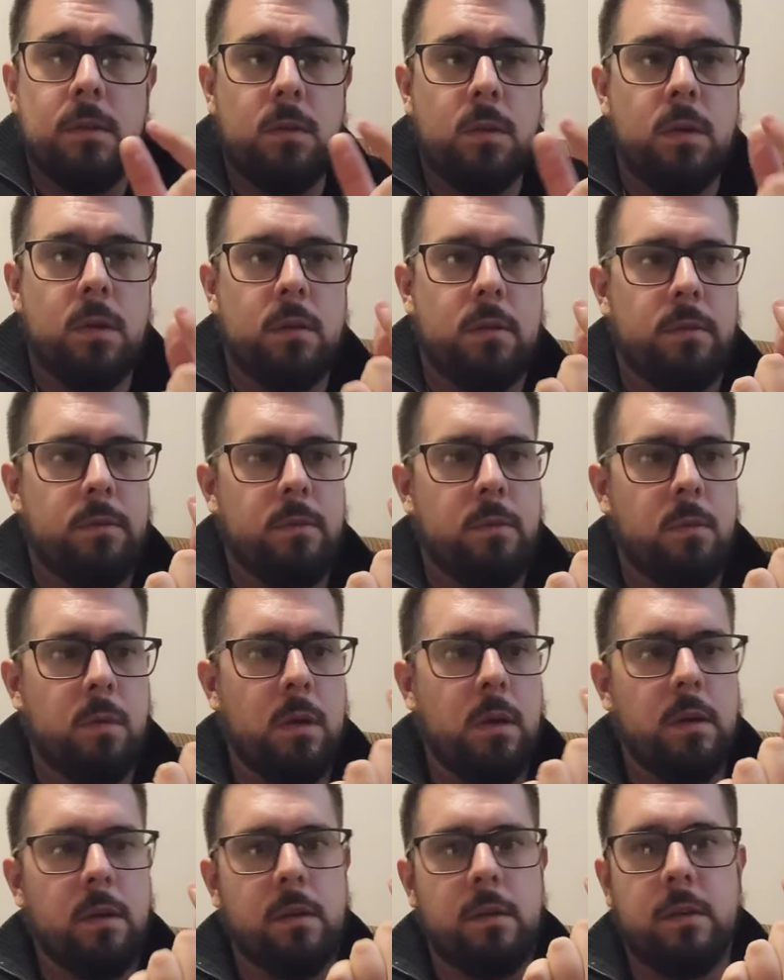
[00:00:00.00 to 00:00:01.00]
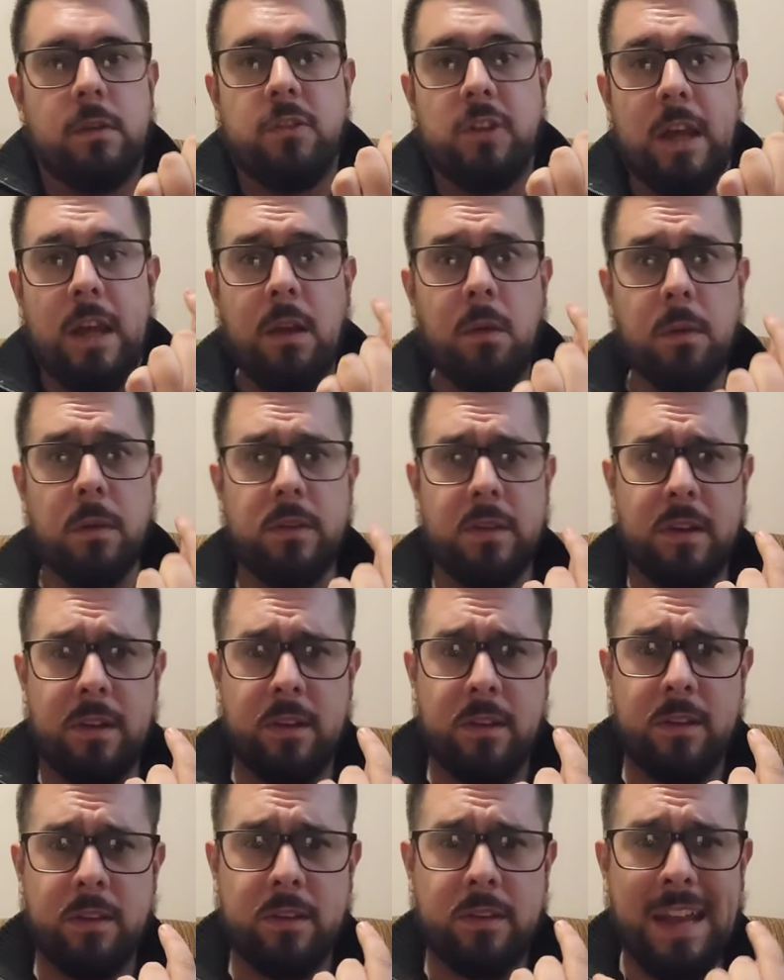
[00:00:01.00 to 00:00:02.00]
Well, Jack was
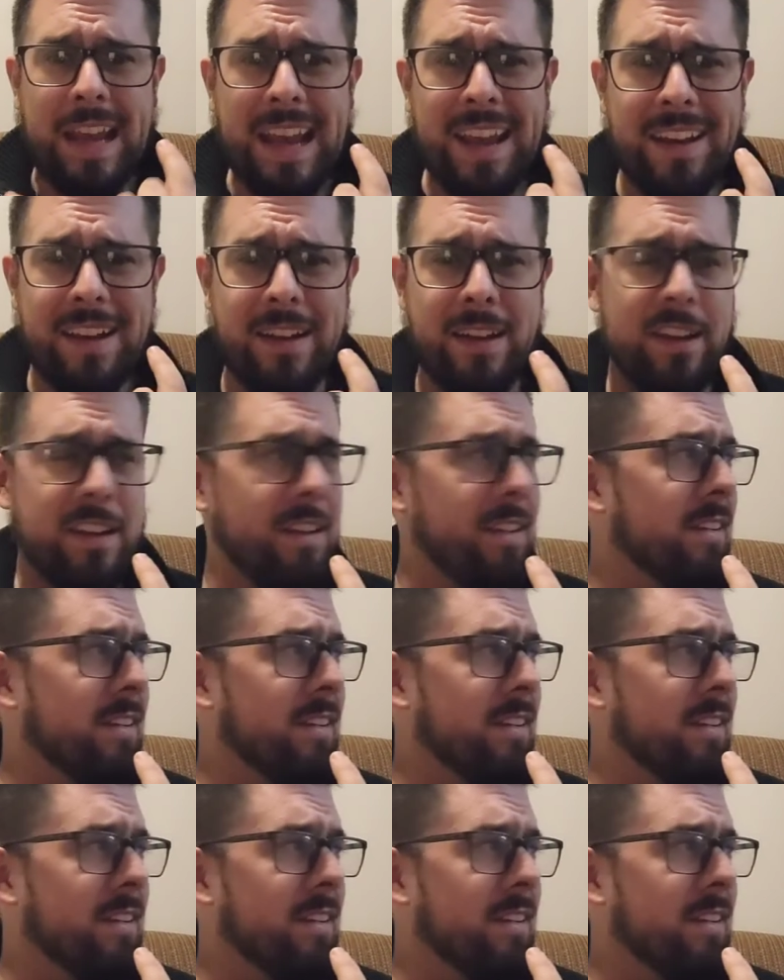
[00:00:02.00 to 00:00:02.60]
ecstatic.